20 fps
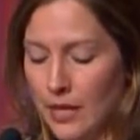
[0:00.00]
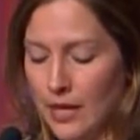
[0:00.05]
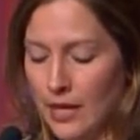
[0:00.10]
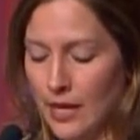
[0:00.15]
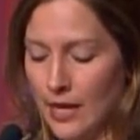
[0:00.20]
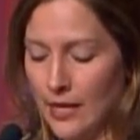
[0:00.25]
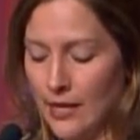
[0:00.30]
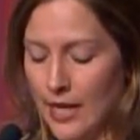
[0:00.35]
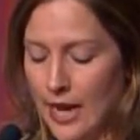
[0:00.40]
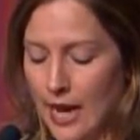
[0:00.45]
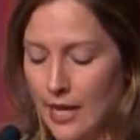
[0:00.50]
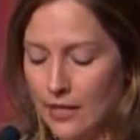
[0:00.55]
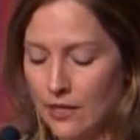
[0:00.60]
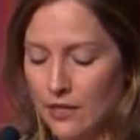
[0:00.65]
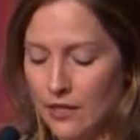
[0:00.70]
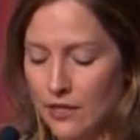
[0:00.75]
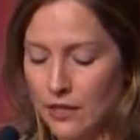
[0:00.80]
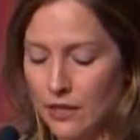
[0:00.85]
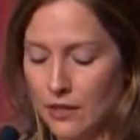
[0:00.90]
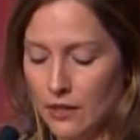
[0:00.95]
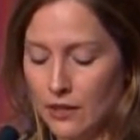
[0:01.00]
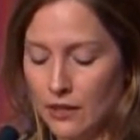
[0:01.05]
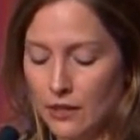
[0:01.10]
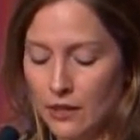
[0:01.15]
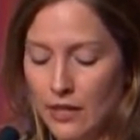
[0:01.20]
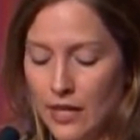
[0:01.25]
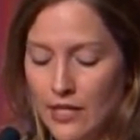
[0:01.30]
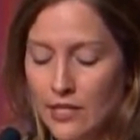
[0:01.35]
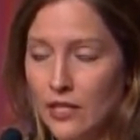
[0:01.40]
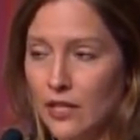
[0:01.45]
And that is a
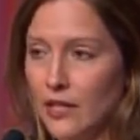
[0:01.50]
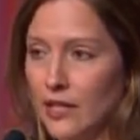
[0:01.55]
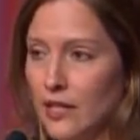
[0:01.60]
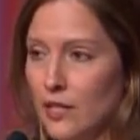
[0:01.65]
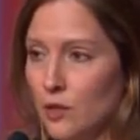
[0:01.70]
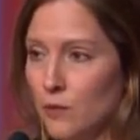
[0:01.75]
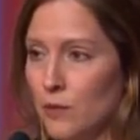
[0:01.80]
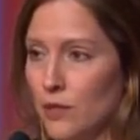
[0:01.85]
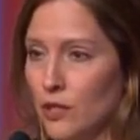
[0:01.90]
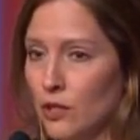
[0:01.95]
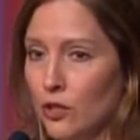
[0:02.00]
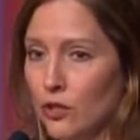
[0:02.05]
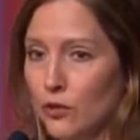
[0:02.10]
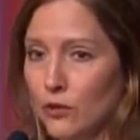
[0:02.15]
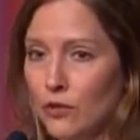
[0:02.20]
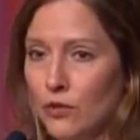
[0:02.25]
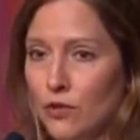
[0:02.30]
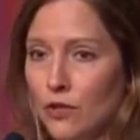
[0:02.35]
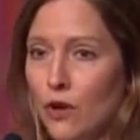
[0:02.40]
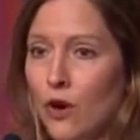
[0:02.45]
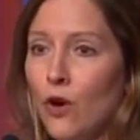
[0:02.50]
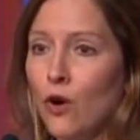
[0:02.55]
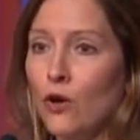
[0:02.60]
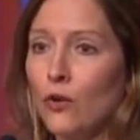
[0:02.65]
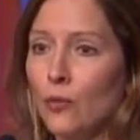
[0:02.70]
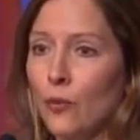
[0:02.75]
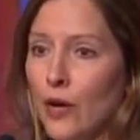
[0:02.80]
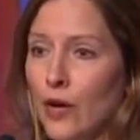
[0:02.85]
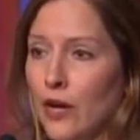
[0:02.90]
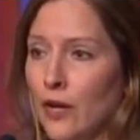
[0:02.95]
lesson that has been learned the
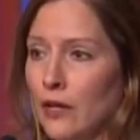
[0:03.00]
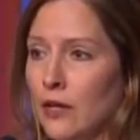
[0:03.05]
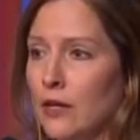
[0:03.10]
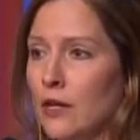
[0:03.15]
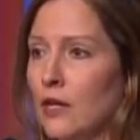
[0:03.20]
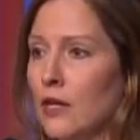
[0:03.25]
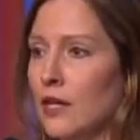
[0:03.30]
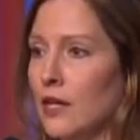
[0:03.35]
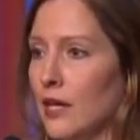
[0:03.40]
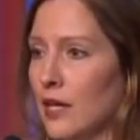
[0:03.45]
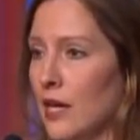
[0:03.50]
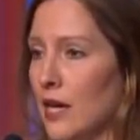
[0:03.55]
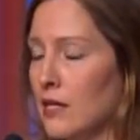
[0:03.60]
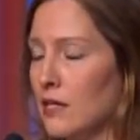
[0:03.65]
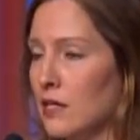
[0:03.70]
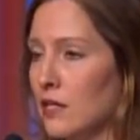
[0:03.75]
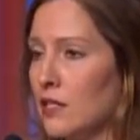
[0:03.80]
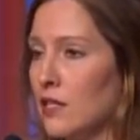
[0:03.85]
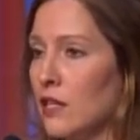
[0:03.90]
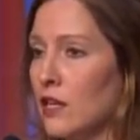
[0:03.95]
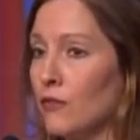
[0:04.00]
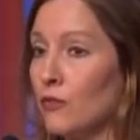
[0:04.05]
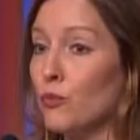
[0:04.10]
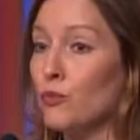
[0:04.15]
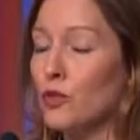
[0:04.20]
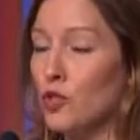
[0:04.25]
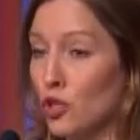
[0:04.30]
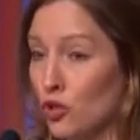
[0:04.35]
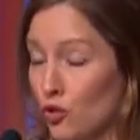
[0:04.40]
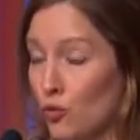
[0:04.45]
hard way in cases that have
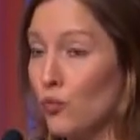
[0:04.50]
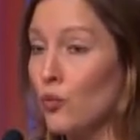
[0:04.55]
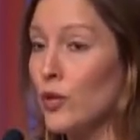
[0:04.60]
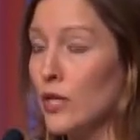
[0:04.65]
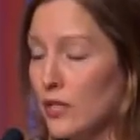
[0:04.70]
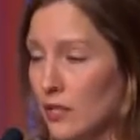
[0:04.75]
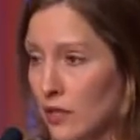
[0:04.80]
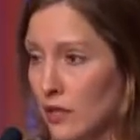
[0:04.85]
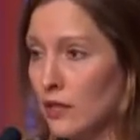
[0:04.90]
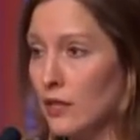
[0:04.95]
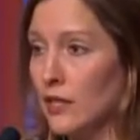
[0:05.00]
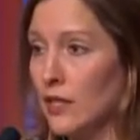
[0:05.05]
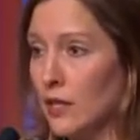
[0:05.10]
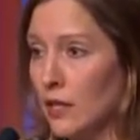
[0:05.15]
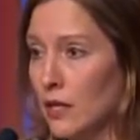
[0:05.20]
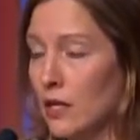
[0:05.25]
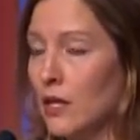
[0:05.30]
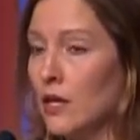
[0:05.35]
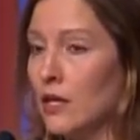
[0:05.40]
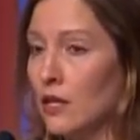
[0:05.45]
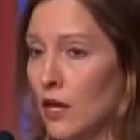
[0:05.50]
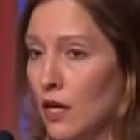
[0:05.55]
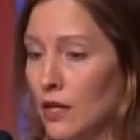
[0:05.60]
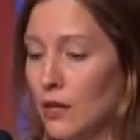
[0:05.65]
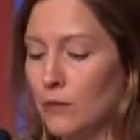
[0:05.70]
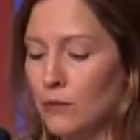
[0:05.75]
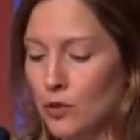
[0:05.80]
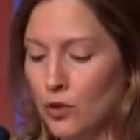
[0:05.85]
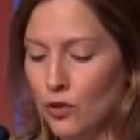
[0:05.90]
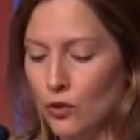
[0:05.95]
just recently gone
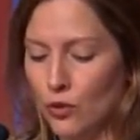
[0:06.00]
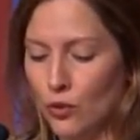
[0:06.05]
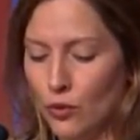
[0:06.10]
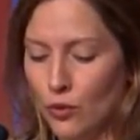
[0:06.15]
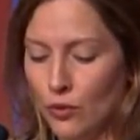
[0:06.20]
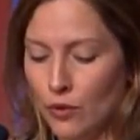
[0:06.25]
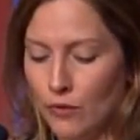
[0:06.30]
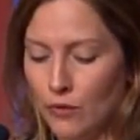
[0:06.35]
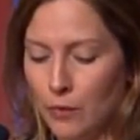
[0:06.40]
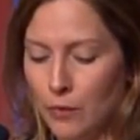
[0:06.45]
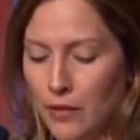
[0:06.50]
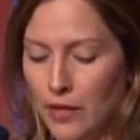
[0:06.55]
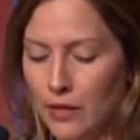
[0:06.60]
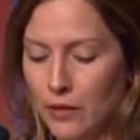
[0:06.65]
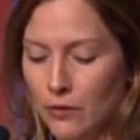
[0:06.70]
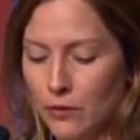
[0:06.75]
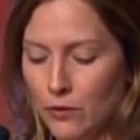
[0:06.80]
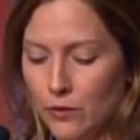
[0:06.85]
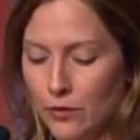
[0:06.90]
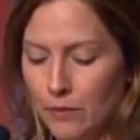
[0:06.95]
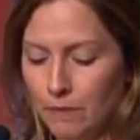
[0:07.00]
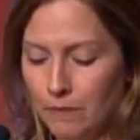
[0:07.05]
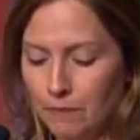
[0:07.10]
up to the Court of Appeals.